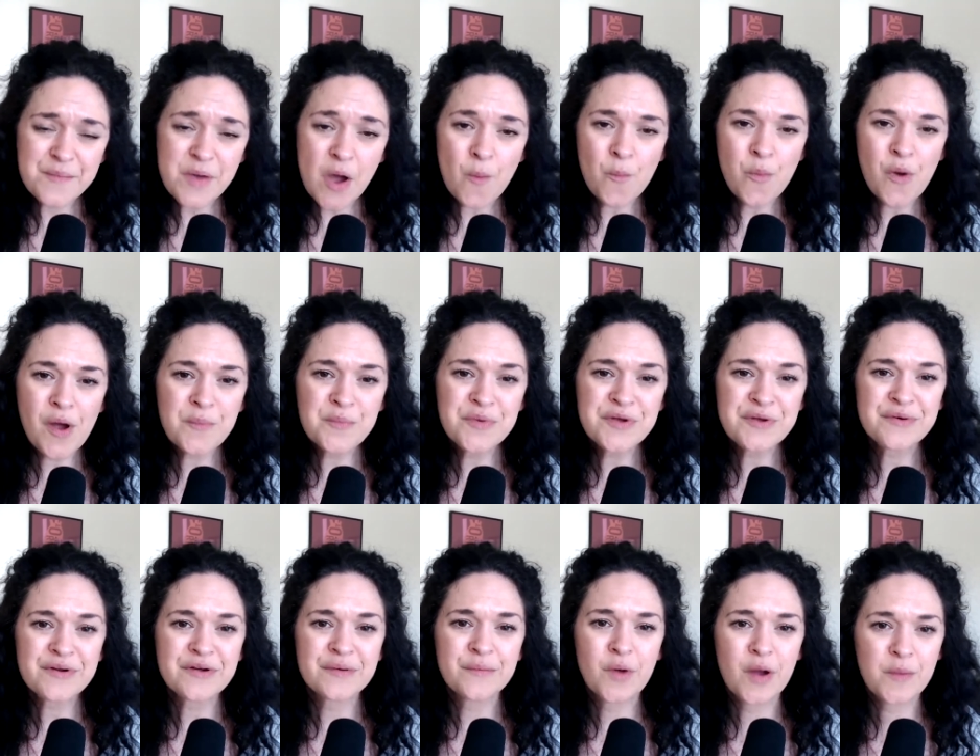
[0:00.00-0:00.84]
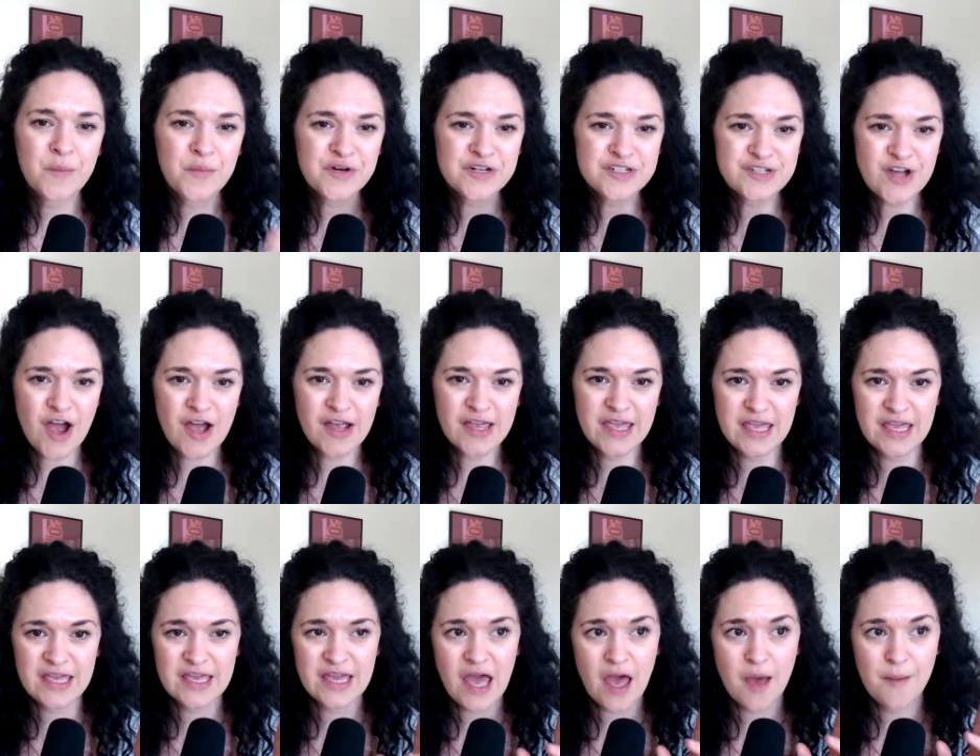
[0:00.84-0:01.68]
when we're
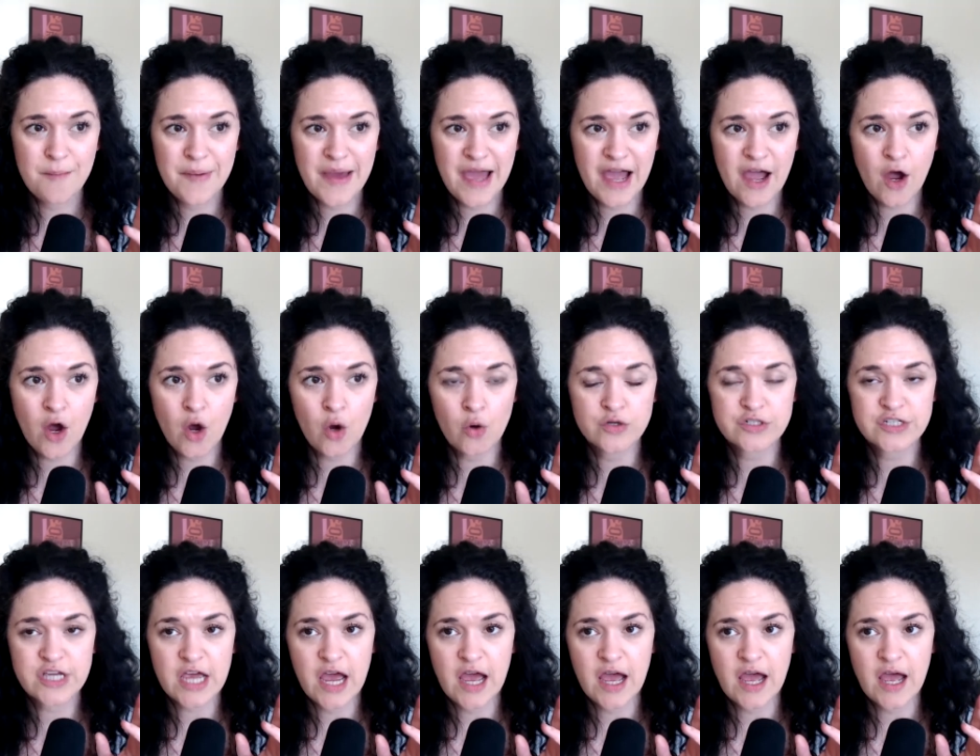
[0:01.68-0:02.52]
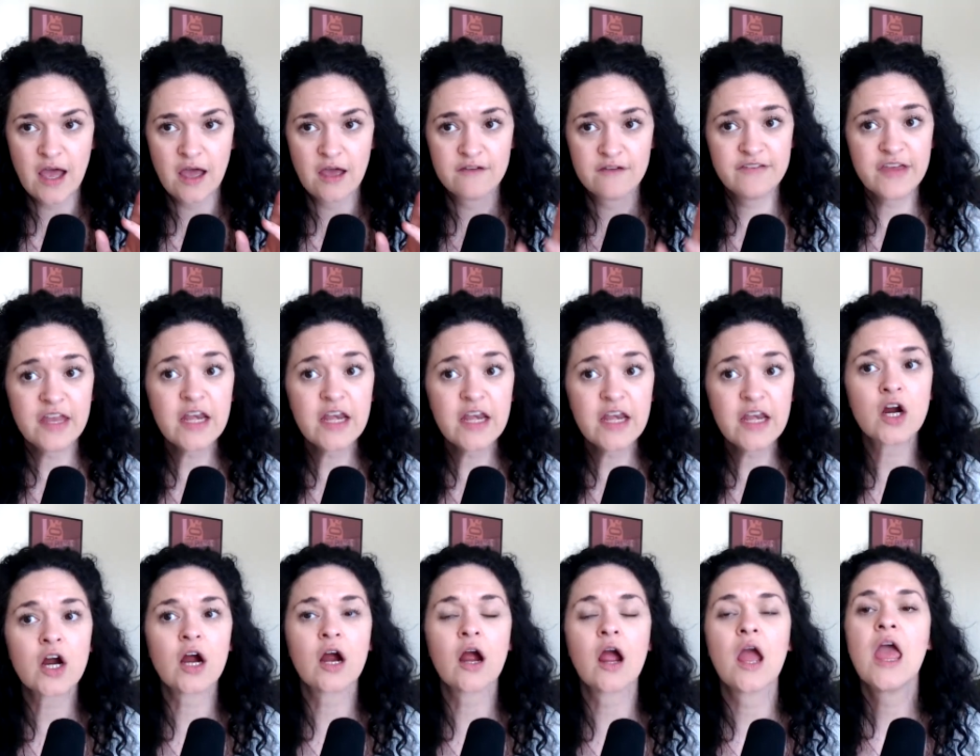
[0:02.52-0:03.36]
talking about
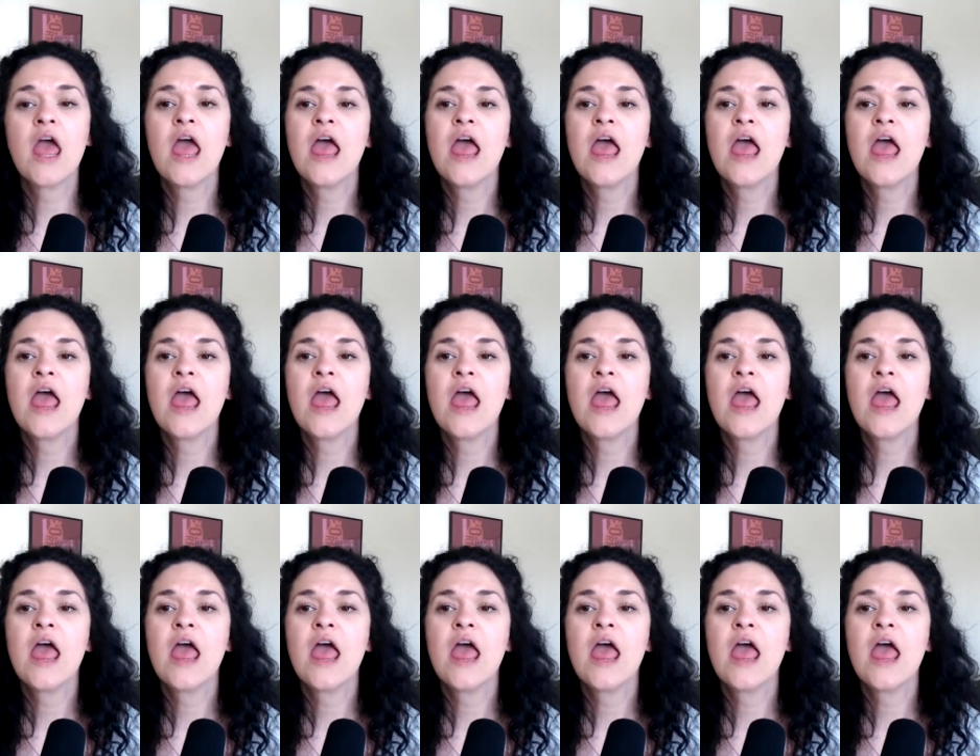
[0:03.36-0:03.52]
vinegar,